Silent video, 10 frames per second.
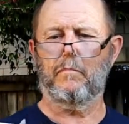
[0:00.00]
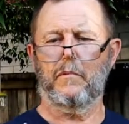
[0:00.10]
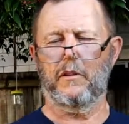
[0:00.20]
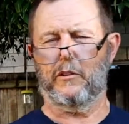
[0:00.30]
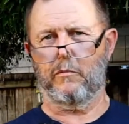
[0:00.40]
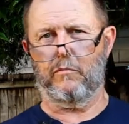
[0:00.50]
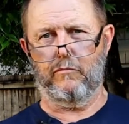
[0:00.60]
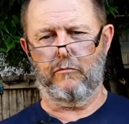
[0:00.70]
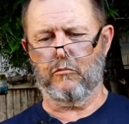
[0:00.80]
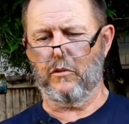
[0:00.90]
This
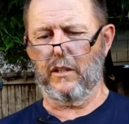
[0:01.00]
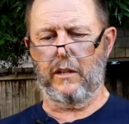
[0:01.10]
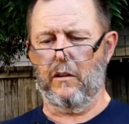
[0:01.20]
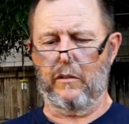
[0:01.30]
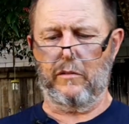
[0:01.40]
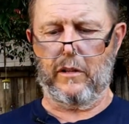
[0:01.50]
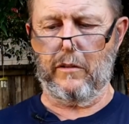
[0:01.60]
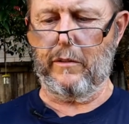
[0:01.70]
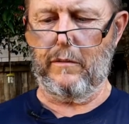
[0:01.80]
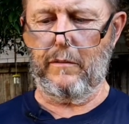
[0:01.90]
really nice little